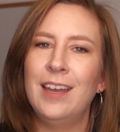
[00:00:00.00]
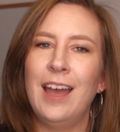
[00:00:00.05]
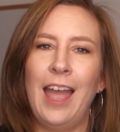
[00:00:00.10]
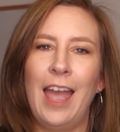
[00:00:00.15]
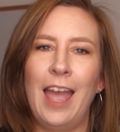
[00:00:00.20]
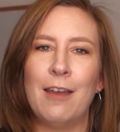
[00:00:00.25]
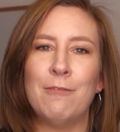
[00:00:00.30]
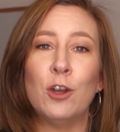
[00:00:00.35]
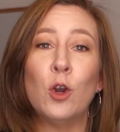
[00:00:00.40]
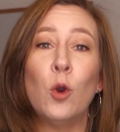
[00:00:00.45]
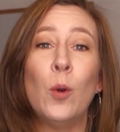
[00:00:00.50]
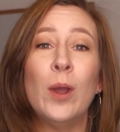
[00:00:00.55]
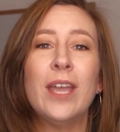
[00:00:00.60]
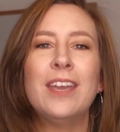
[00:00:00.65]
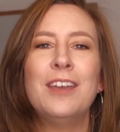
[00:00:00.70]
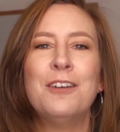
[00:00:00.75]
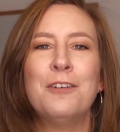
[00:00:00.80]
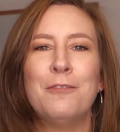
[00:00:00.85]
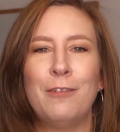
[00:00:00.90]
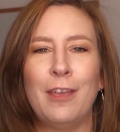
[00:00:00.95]
I have a
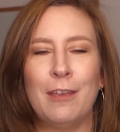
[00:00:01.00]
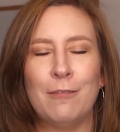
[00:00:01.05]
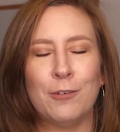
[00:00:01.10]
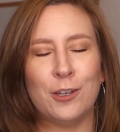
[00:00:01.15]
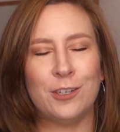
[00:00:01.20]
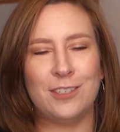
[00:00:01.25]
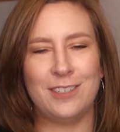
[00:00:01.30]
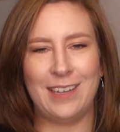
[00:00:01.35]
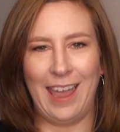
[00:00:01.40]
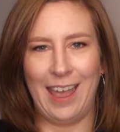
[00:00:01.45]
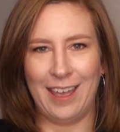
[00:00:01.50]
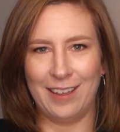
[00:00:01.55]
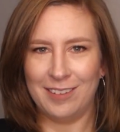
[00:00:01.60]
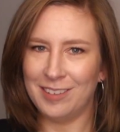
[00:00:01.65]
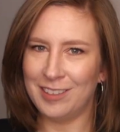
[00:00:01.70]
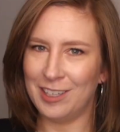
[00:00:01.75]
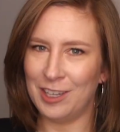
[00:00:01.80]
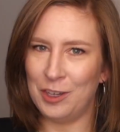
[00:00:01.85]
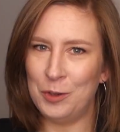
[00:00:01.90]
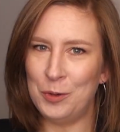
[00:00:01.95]
quick favor to
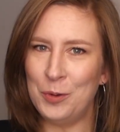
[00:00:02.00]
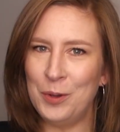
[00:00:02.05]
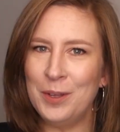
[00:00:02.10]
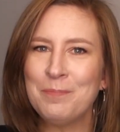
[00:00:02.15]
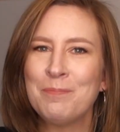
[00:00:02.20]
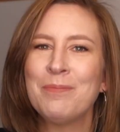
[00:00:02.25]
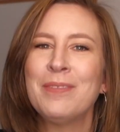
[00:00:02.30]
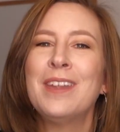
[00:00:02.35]
ask you.